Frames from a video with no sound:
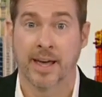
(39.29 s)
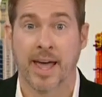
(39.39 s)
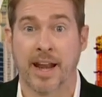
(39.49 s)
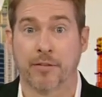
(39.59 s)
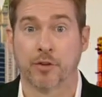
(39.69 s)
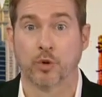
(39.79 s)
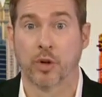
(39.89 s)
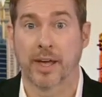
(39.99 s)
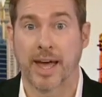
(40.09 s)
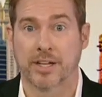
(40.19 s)
And if you
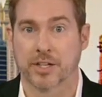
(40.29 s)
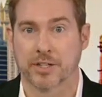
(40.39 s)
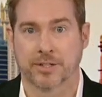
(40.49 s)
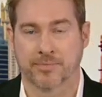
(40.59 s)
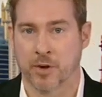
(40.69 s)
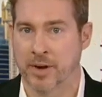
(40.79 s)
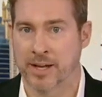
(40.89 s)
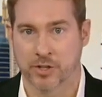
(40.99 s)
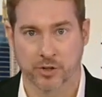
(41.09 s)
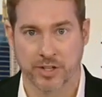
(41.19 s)
look at just you know
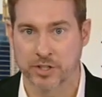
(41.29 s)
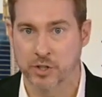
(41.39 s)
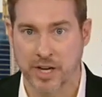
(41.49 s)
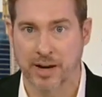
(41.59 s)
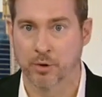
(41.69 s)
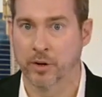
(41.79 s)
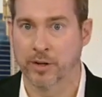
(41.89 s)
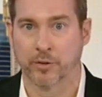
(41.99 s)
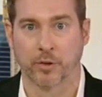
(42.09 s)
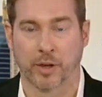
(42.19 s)
industries in general,
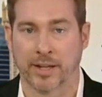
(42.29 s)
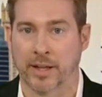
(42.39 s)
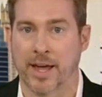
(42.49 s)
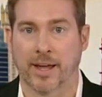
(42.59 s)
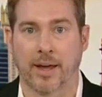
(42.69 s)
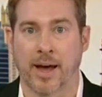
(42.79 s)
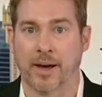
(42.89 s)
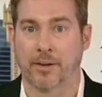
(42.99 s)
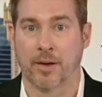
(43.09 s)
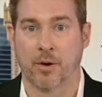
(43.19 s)
you, you look at like uh,
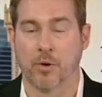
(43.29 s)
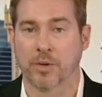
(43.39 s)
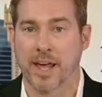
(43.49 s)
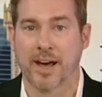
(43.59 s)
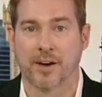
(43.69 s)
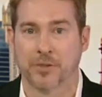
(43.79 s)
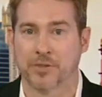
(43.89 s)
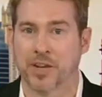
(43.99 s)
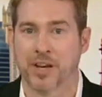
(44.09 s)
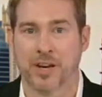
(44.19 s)
you know
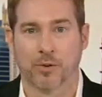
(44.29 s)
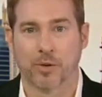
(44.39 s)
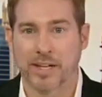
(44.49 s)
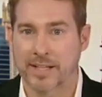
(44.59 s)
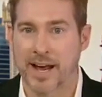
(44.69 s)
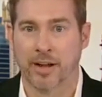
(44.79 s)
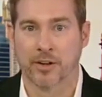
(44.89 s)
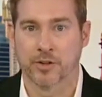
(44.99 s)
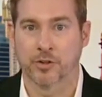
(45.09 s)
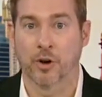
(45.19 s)
hotels,
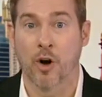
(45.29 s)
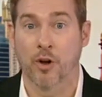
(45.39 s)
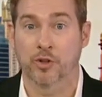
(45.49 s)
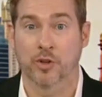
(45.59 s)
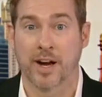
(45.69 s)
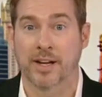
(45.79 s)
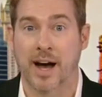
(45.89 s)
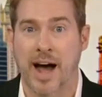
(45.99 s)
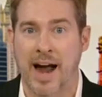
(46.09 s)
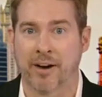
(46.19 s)
retailers, they're all trying to
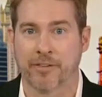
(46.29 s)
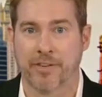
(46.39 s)
hire.